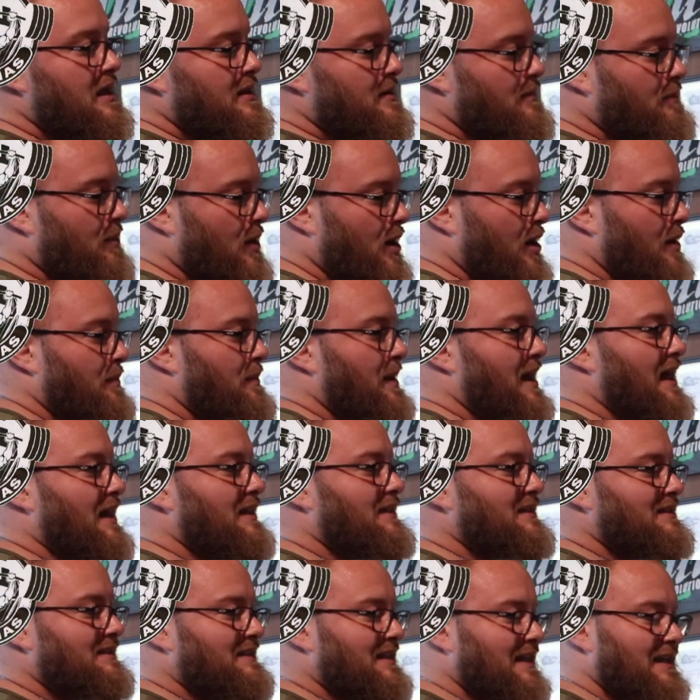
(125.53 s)
The bar
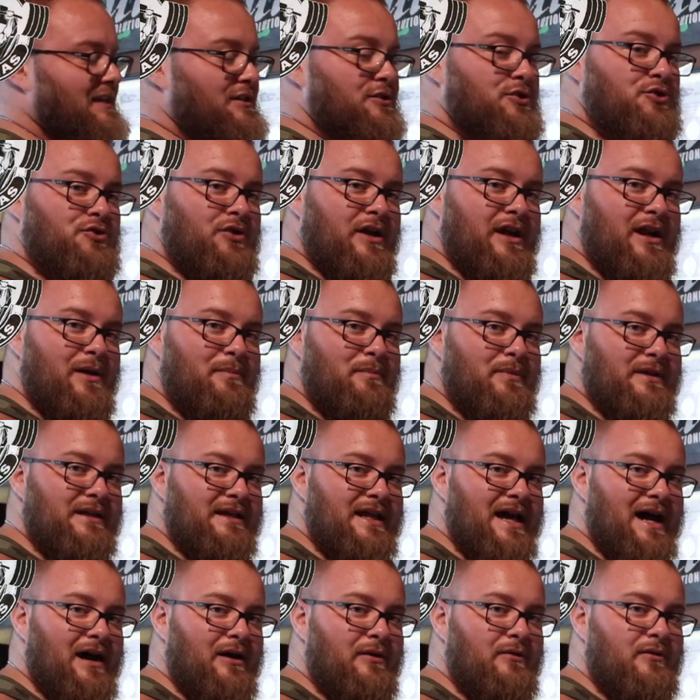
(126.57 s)
path is staying straight up and
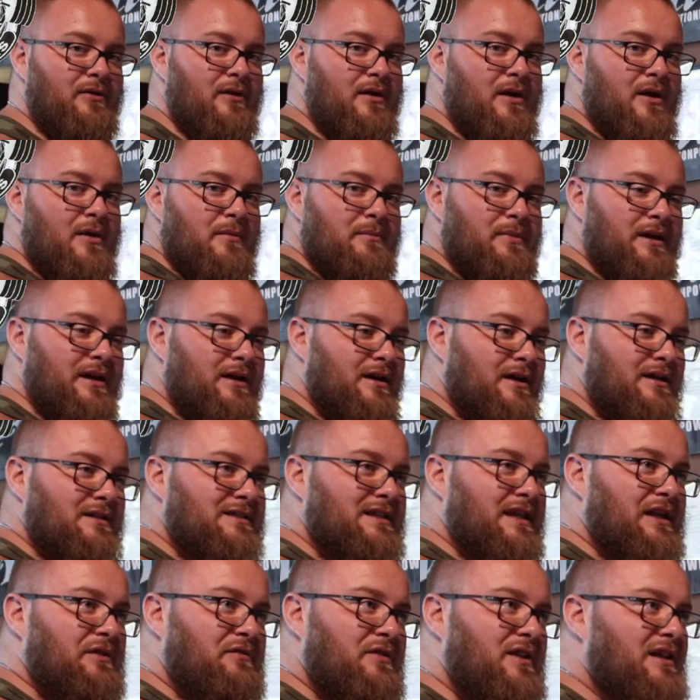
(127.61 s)
down
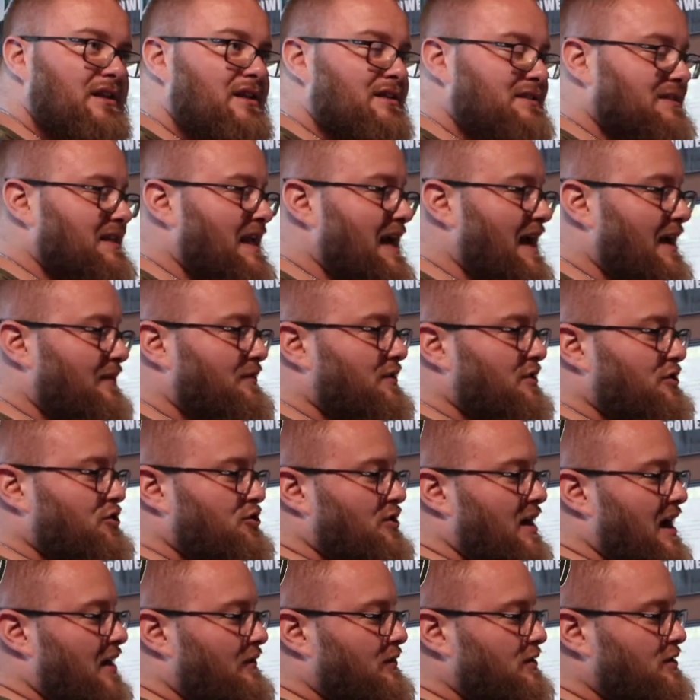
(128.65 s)
because he really doesn't have to
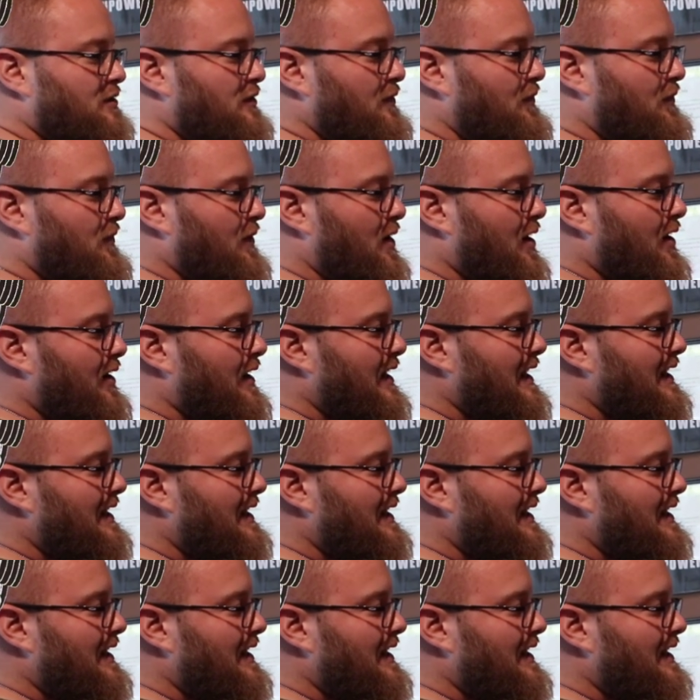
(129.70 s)
travel too far.